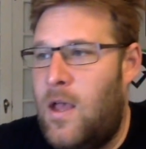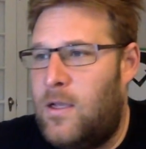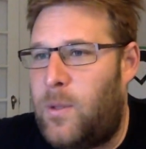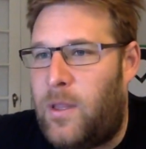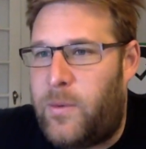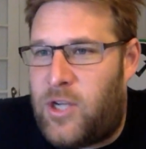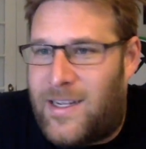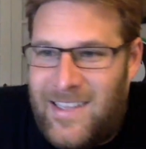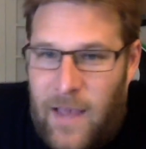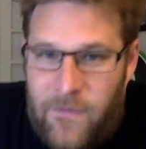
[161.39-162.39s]
So I think we
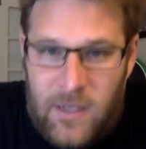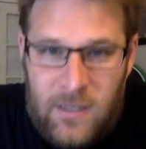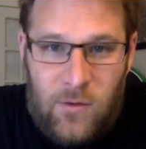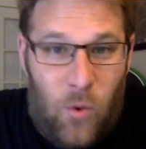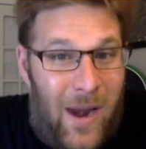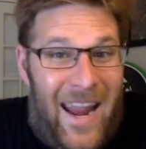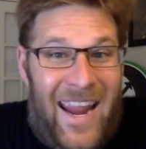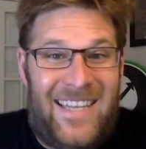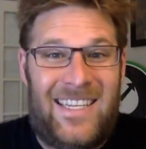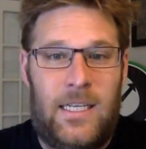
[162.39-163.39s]
shot 7 or
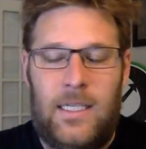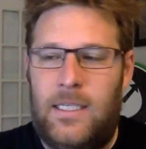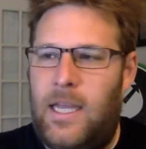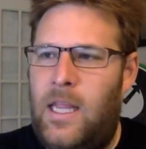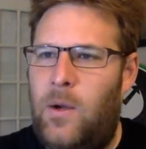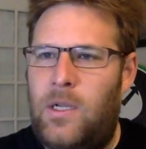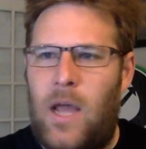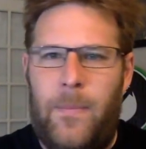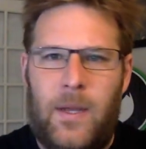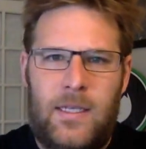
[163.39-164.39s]
8. And there were
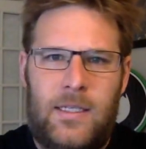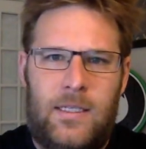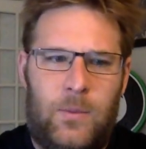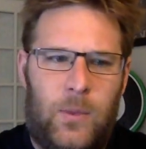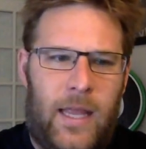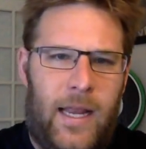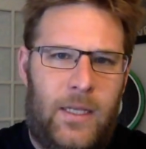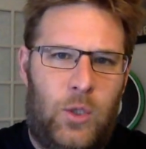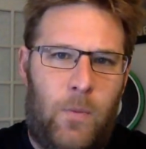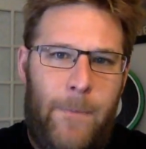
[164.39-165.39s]
topics relating
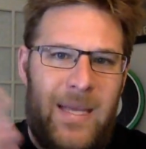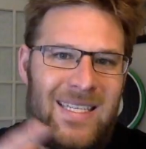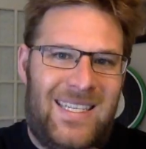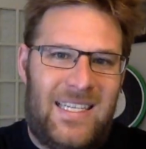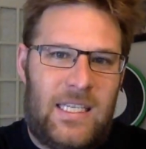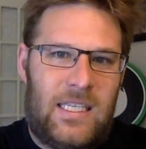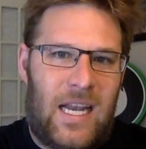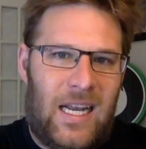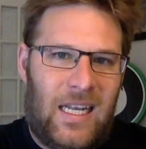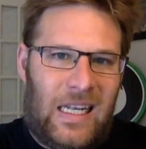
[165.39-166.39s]
to business
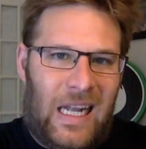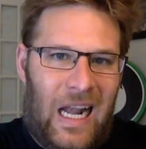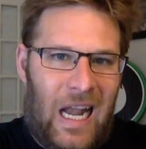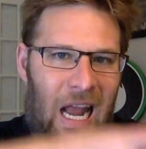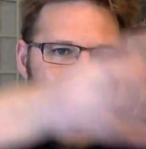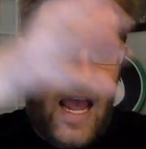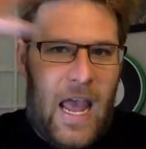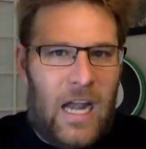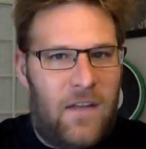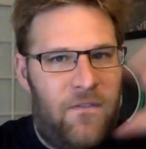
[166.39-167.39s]

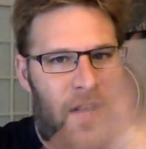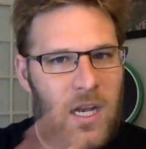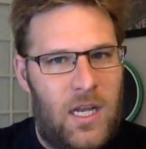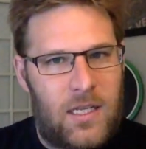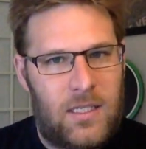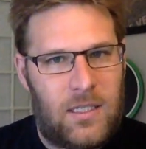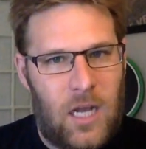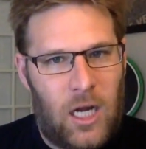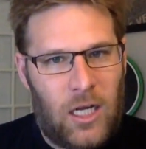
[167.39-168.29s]
and fitness.